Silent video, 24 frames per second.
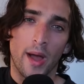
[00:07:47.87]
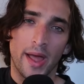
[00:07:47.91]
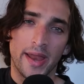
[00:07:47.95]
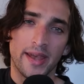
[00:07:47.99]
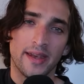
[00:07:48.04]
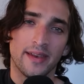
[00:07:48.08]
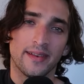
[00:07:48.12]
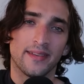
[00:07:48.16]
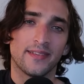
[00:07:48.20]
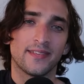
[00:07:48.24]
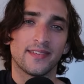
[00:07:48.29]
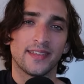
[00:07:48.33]

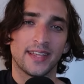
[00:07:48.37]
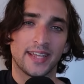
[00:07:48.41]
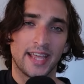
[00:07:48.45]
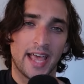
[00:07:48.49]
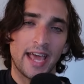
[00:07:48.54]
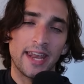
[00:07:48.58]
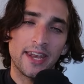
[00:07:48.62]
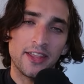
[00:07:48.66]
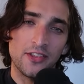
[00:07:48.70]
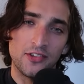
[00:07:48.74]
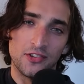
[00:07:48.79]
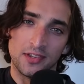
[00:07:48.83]
When
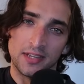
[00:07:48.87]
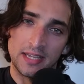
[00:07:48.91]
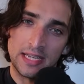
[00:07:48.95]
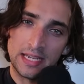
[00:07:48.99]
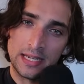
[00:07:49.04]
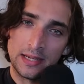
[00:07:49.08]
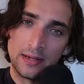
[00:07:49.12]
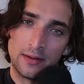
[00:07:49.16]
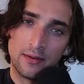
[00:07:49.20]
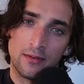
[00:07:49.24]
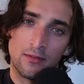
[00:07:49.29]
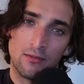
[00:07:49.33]

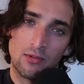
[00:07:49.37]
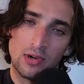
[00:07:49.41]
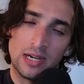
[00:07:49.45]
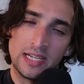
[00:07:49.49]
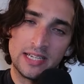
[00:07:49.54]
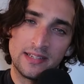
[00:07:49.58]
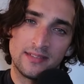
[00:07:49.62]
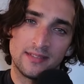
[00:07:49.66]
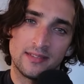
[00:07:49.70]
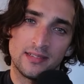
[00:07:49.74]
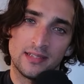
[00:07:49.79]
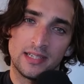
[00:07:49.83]
SigEnergy
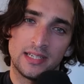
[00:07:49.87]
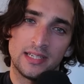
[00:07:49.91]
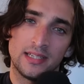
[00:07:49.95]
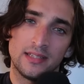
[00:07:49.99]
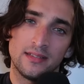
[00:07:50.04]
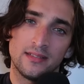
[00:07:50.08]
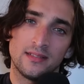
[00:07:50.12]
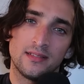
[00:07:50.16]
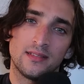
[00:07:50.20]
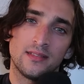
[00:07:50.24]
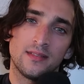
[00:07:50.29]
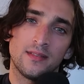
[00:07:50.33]

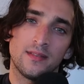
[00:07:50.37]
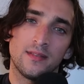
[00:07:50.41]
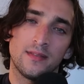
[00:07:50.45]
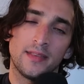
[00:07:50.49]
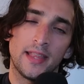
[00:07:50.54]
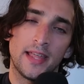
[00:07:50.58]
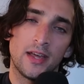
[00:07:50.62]
releases